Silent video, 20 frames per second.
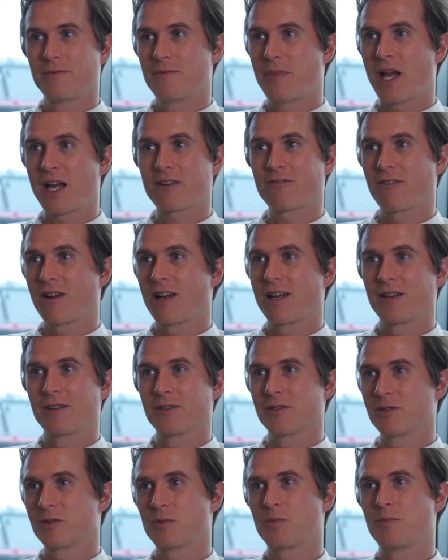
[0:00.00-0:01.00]

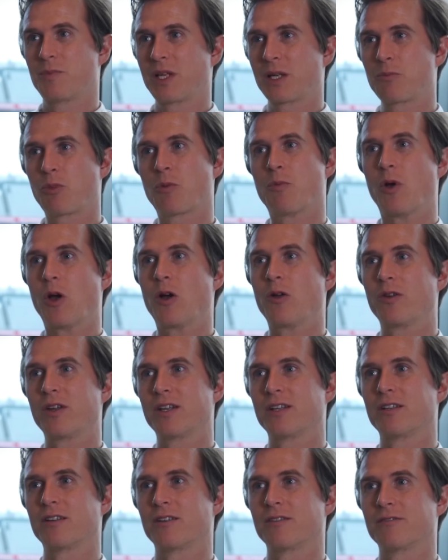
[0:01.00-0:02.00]
background, big
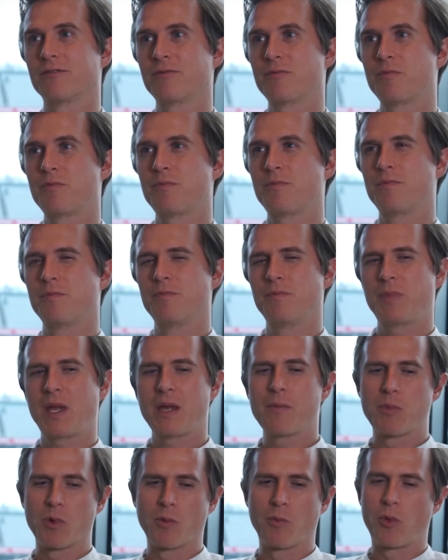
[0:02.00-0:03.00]
proponent of
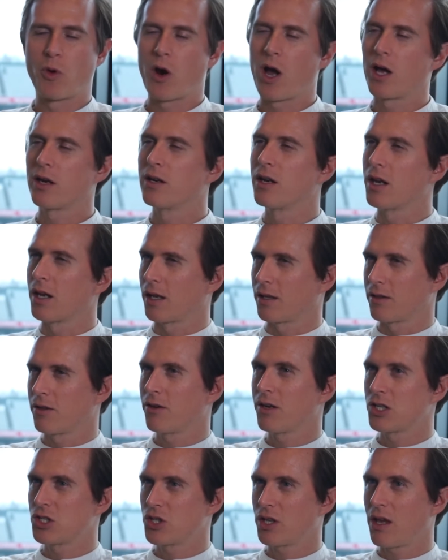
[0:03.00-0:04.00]
people broadening
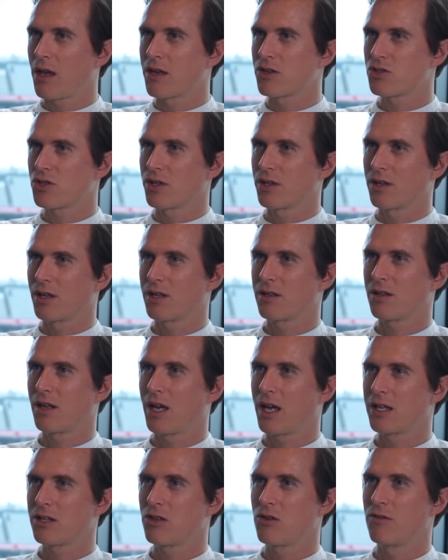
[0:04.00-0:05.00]
their education
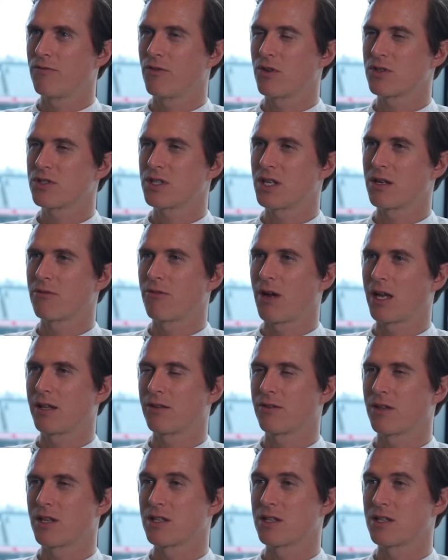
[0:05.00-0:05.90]
at university rather